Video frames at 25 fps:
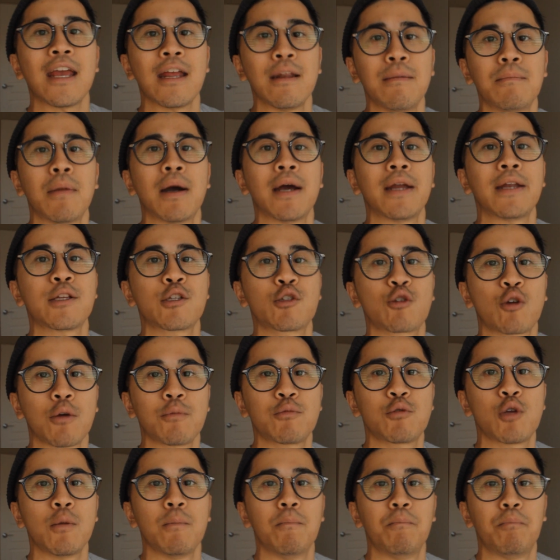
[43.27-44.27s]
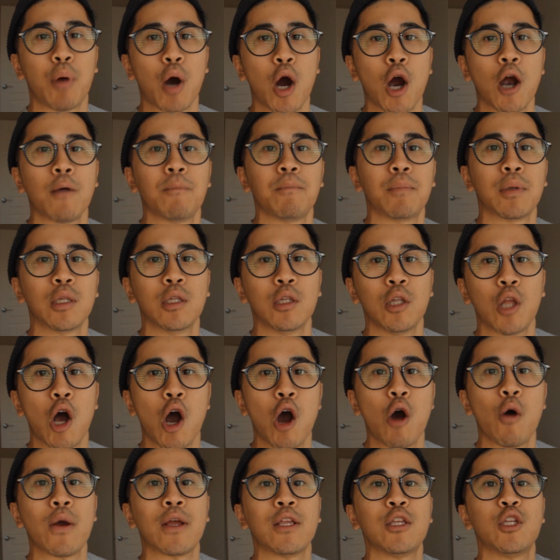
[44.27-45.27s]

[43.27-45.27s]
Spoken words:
in my description bar below,